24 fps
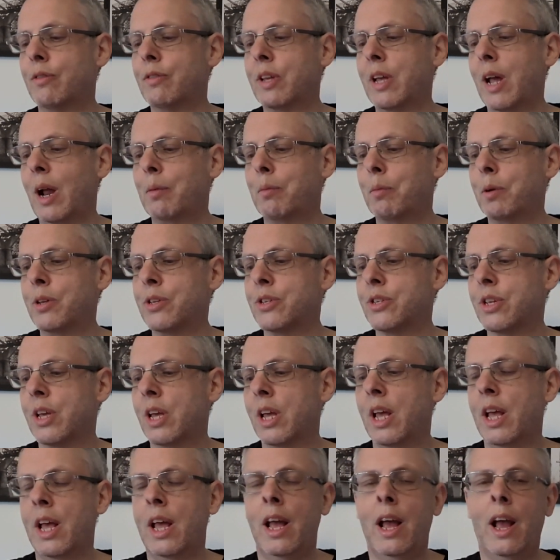cameras,
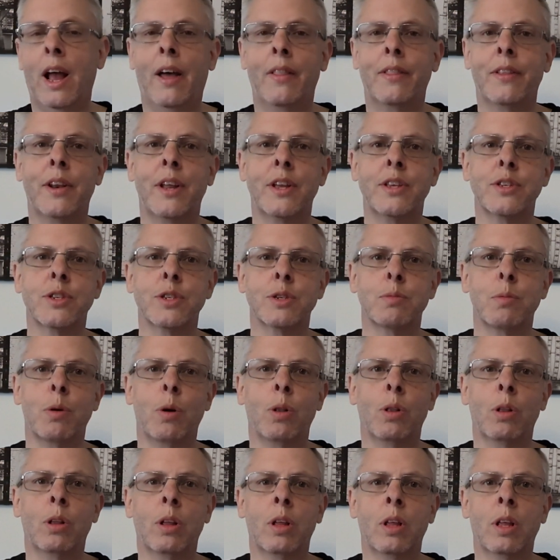and they're nice and
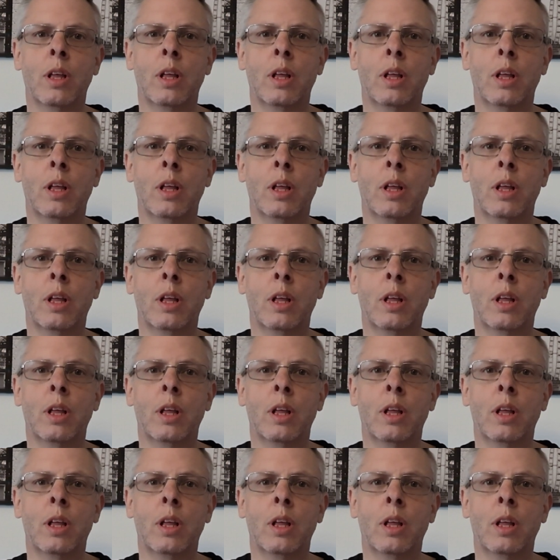small.